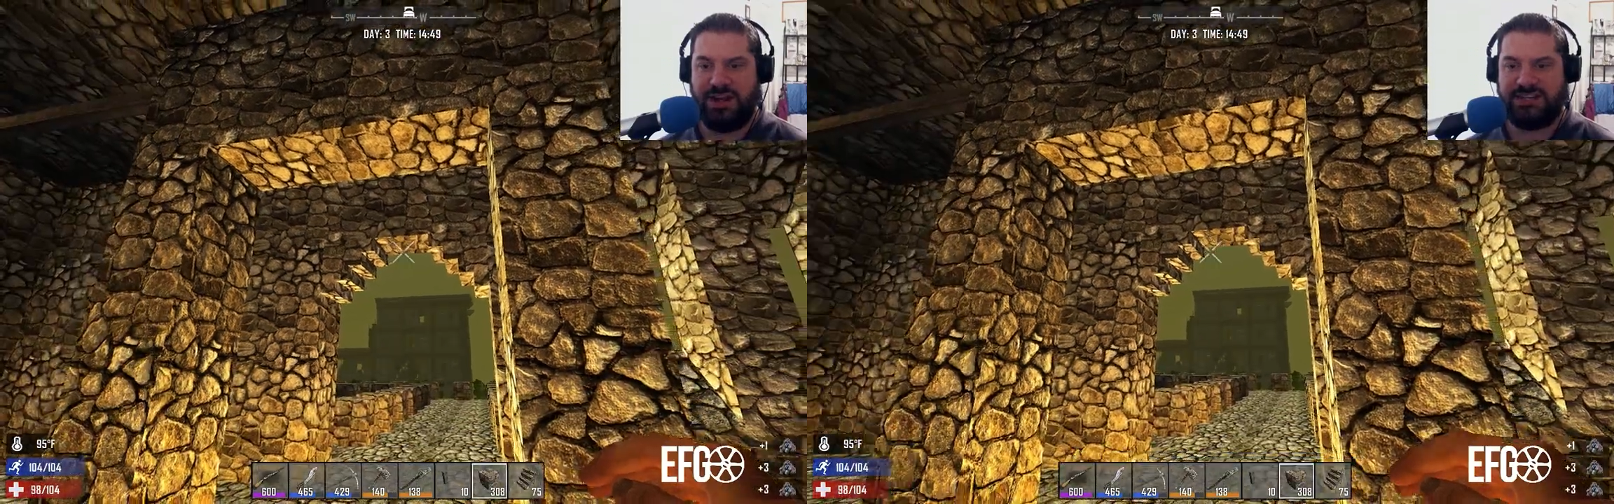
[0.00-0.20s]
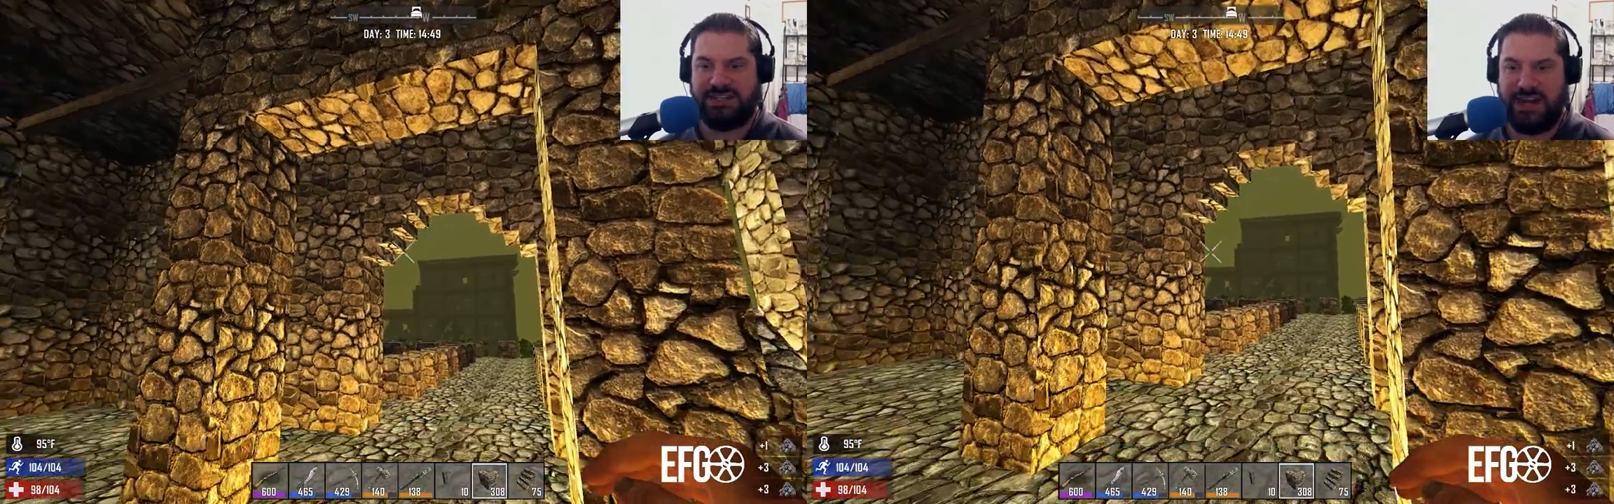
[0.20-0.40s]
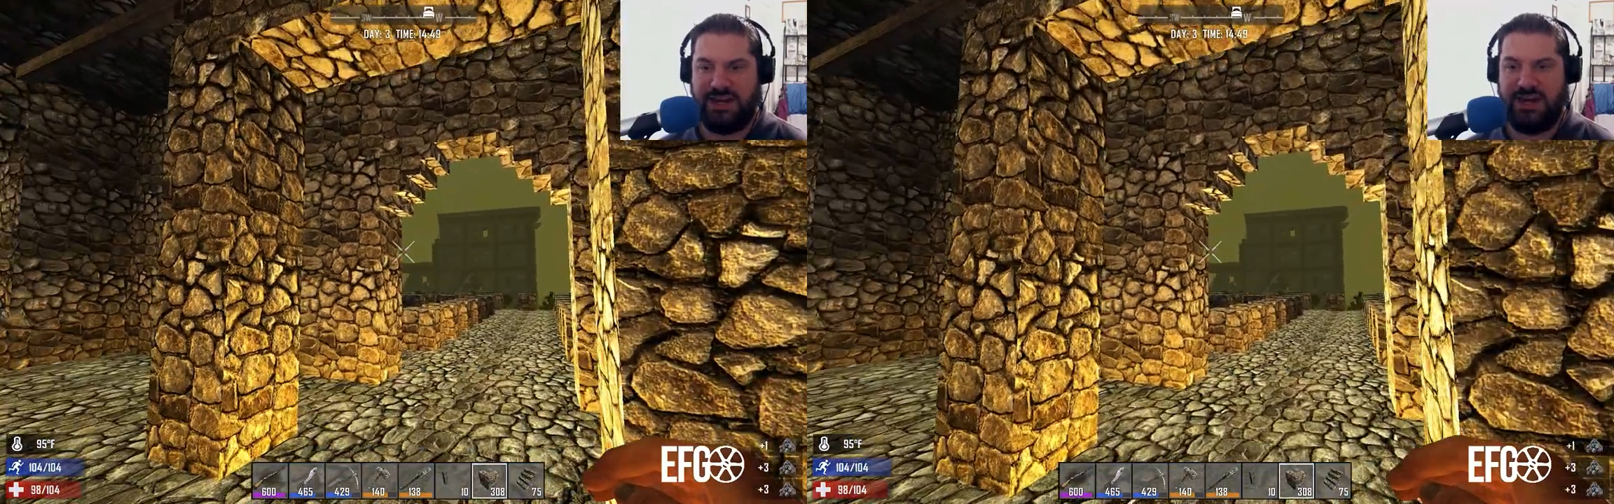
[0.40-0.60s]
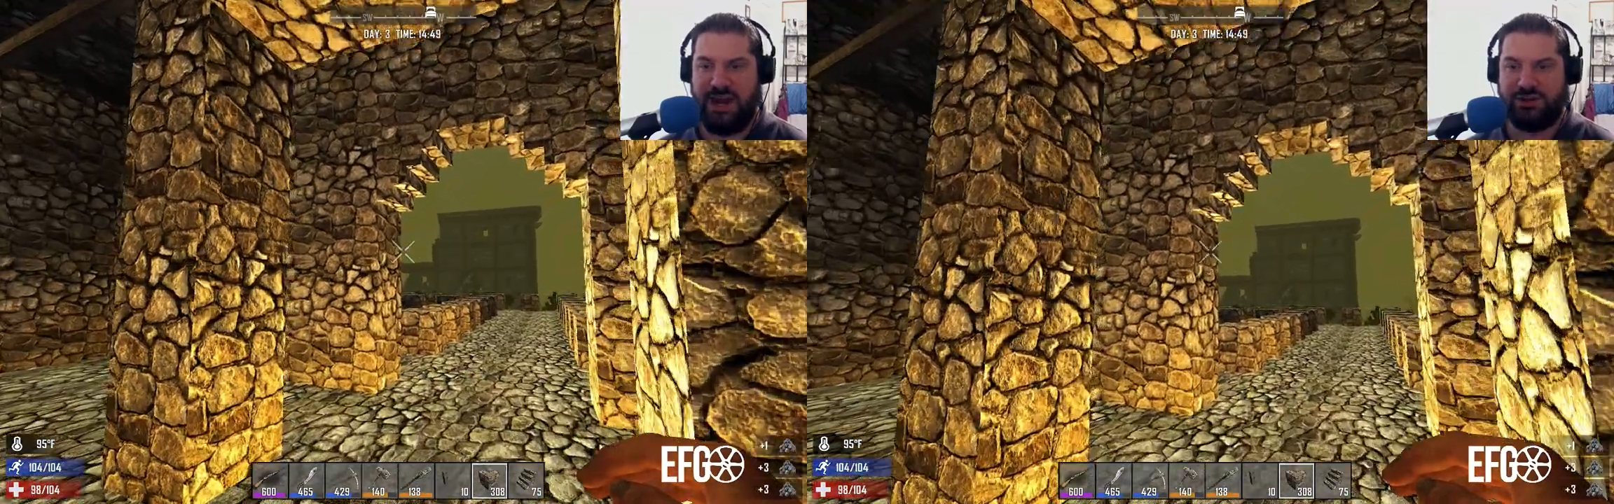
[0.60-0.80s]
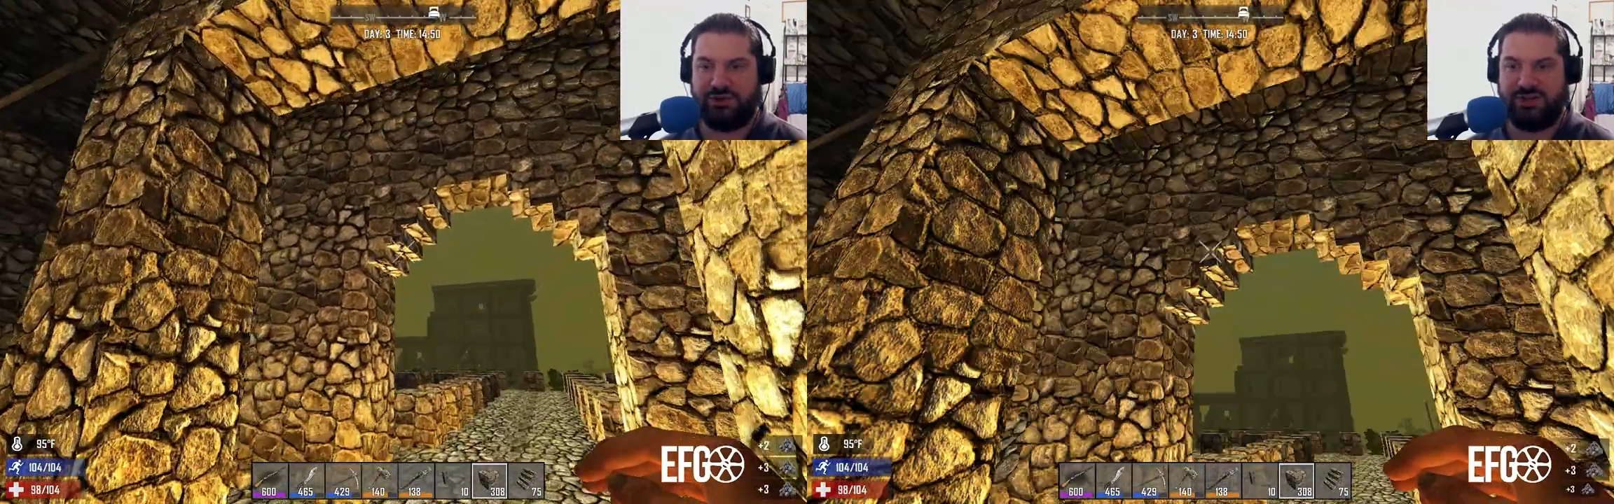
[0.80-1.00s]
extended
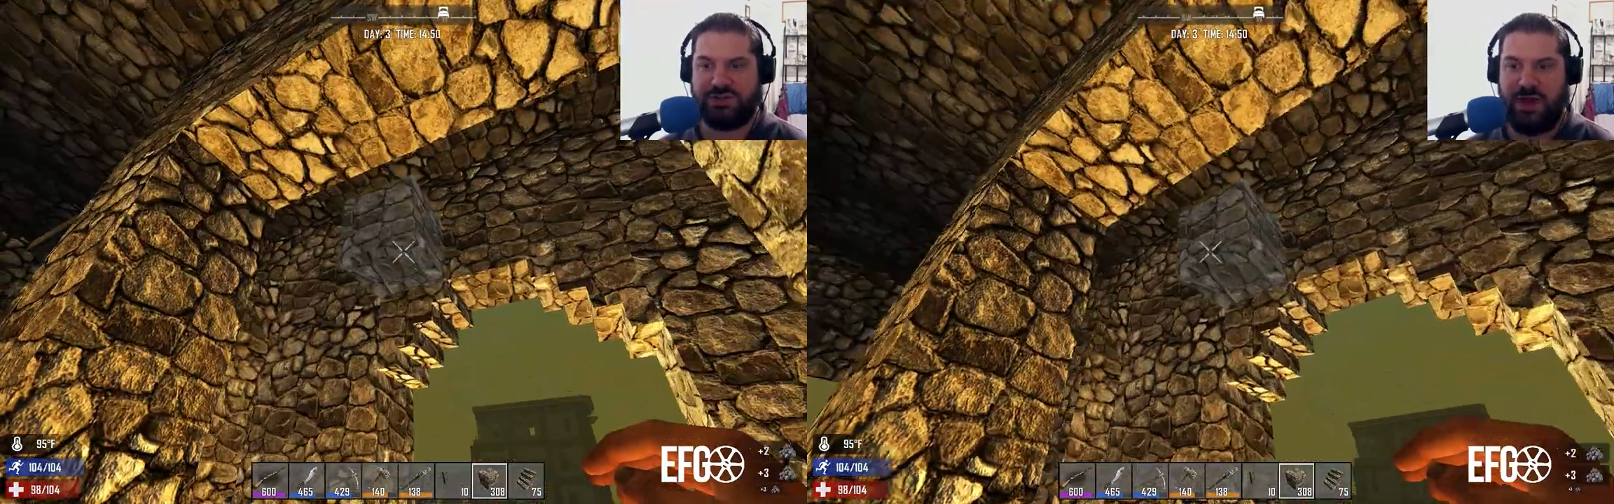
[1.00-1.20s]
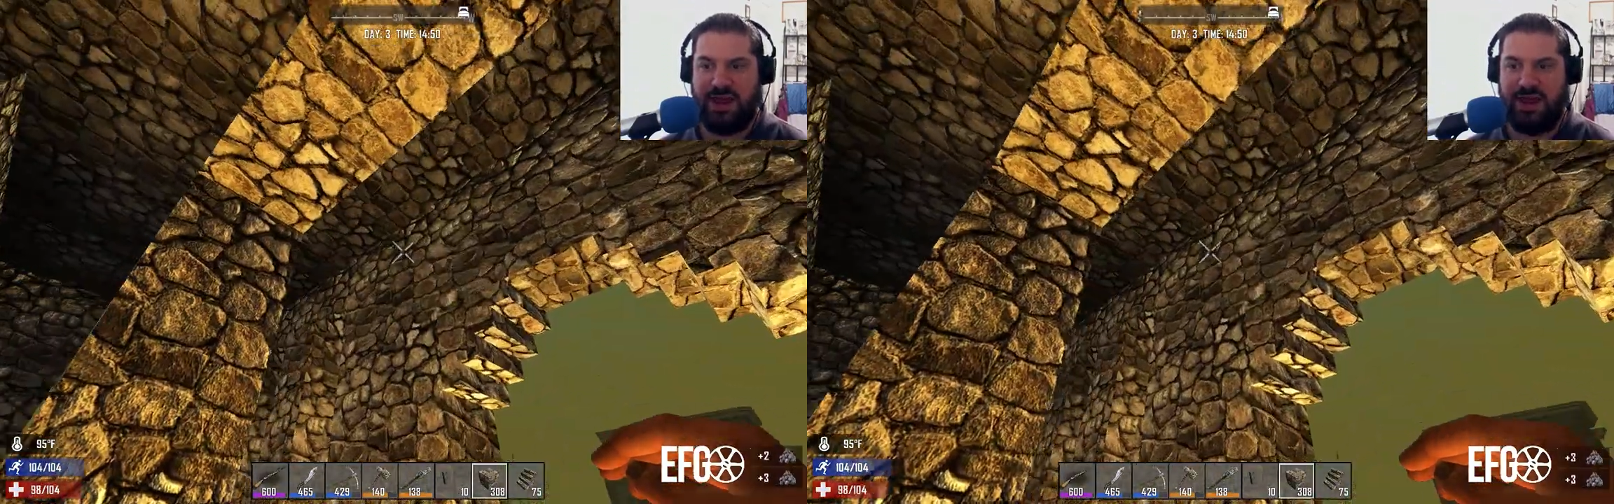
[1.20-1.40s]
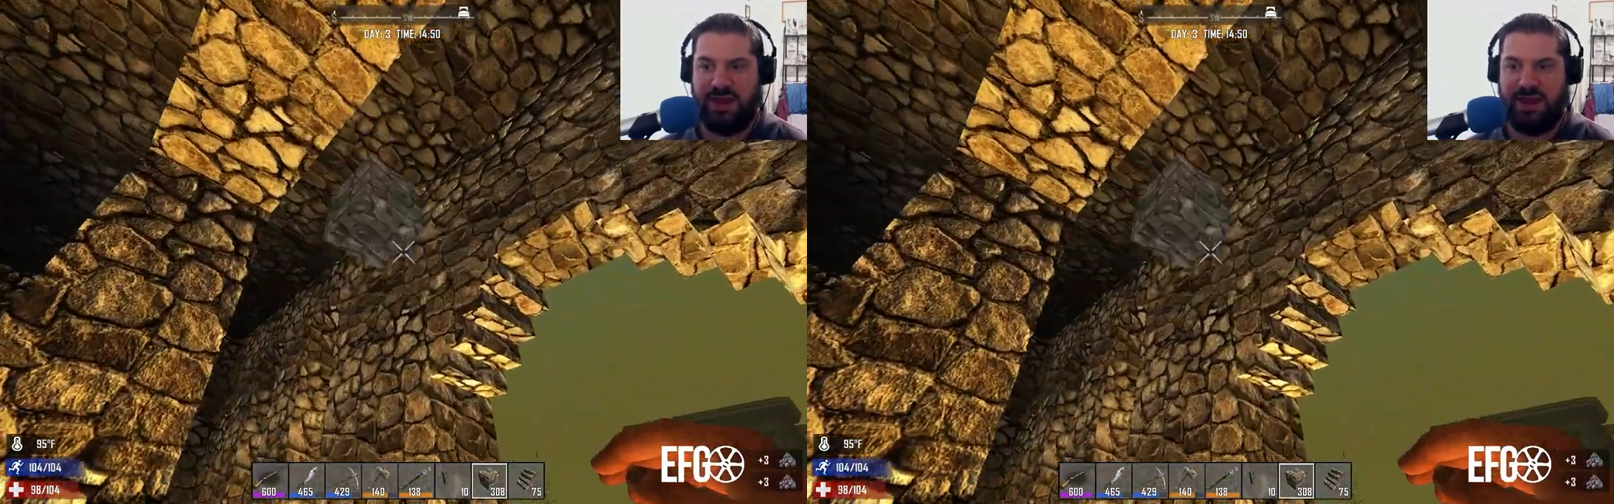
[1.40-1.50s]
entranceway